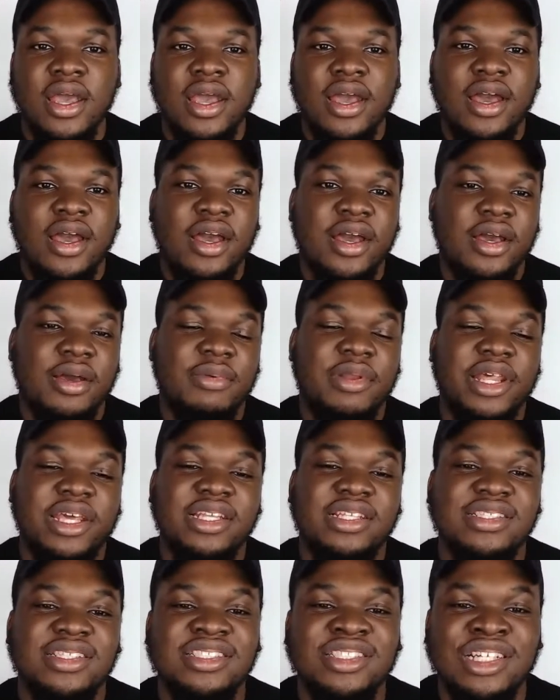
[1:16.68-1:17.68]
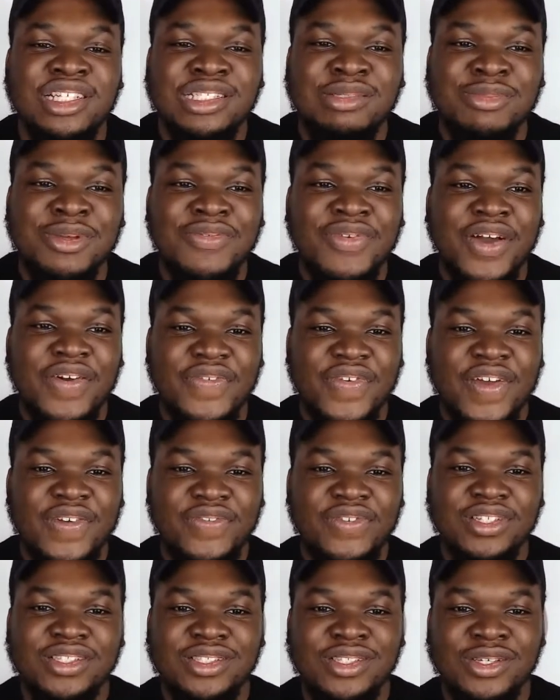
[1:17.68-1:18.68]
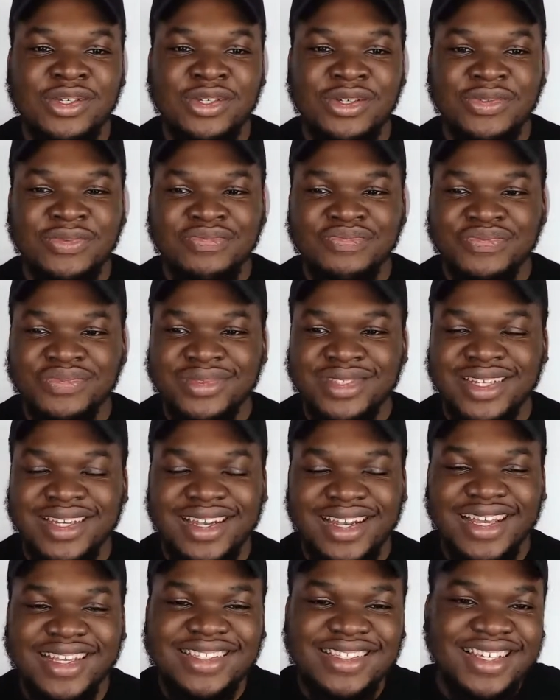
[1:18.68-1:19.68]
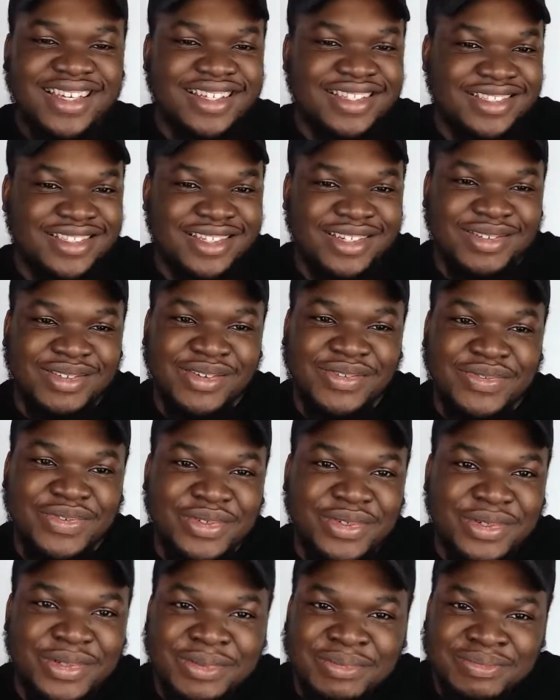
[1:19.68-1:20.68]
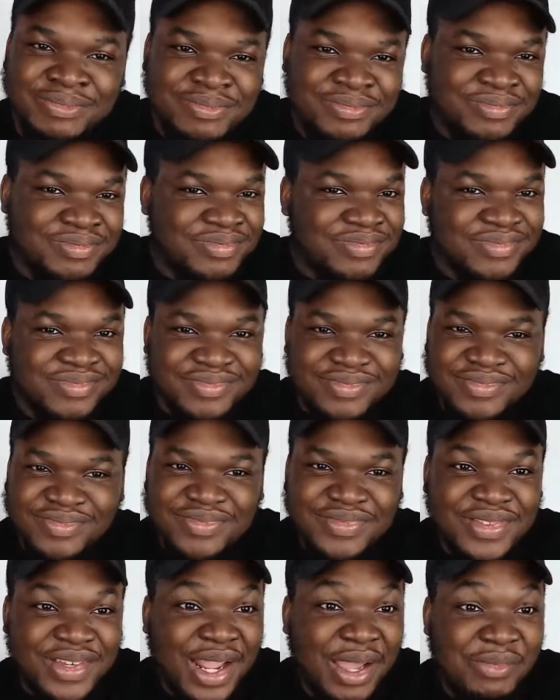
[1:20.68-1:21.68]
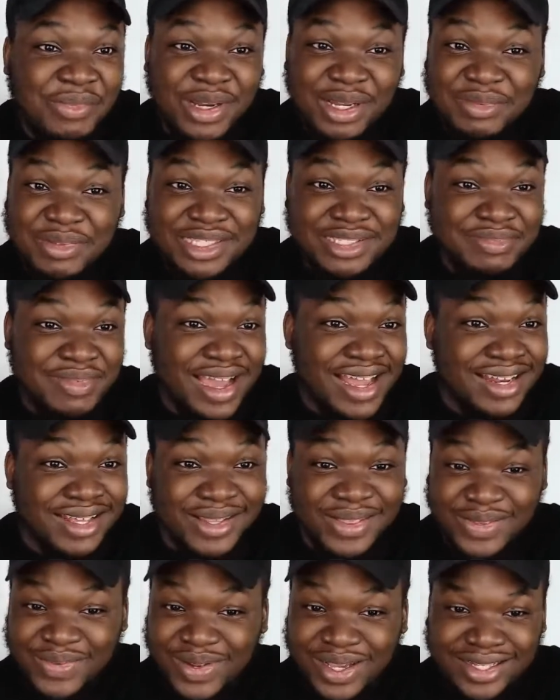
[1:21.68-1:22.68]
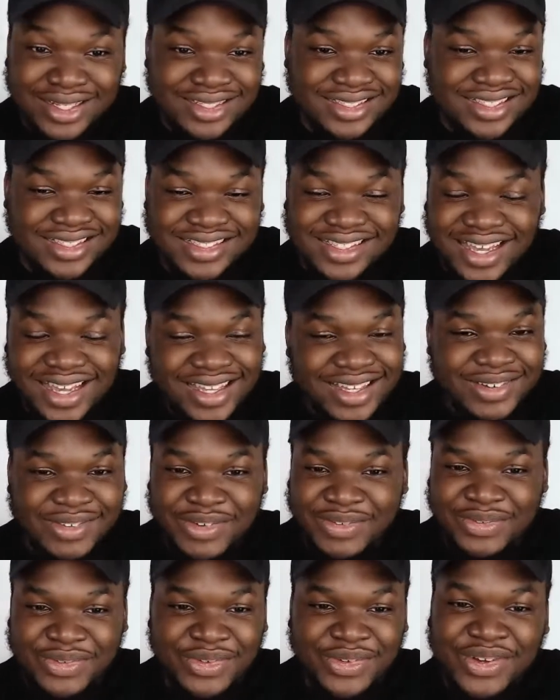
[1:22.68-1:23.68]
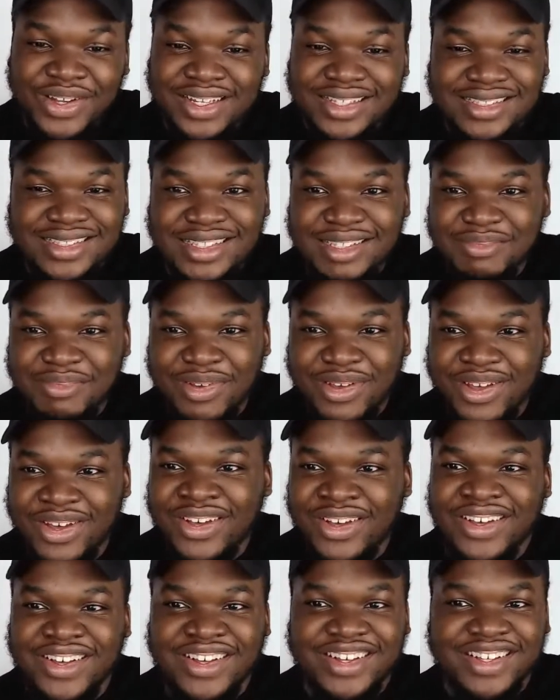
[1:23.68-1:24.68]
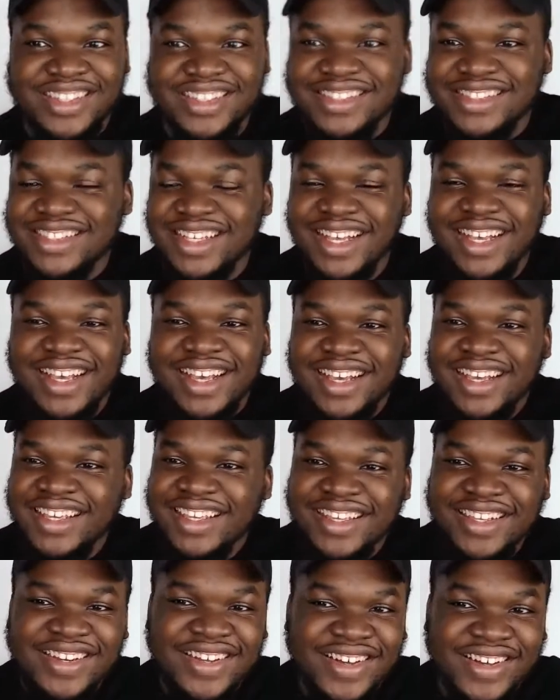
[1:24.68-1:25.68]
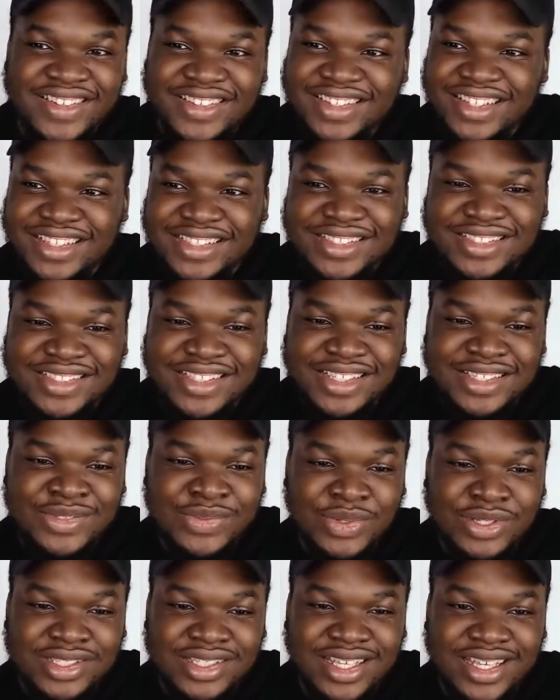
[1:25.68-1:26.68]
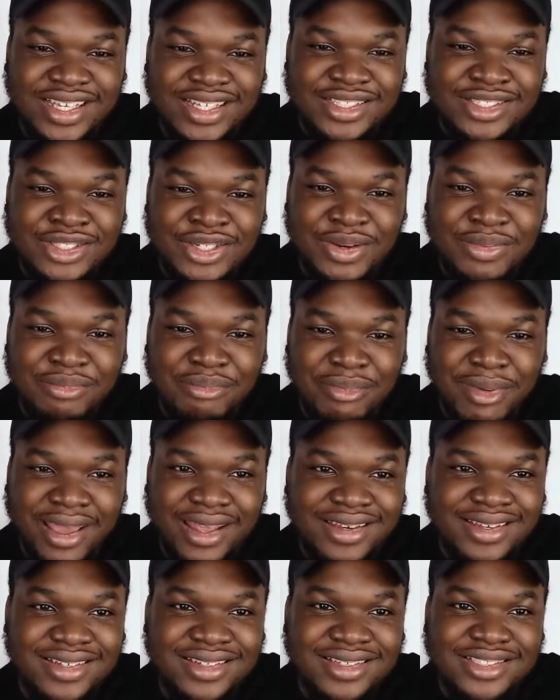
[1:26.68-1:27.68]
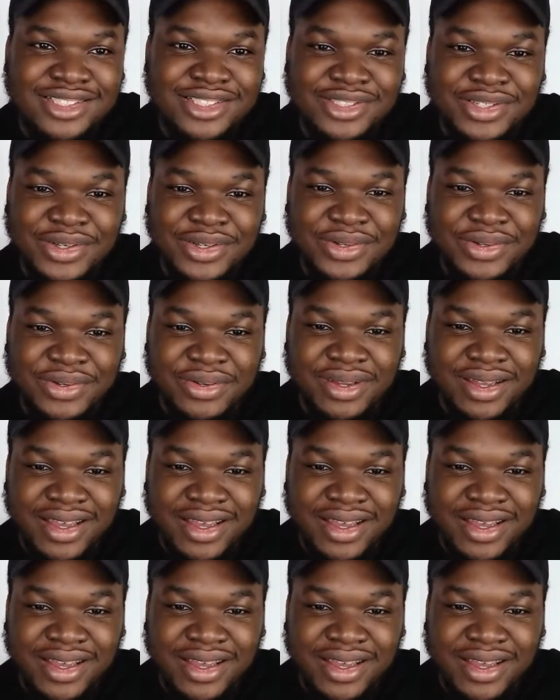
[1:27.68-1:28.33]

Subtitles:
Ladies and gentlemen, without further ado, let's get into the review. I'm going to be smiling throughout this entire review, honestly, because, this was a tremendous show.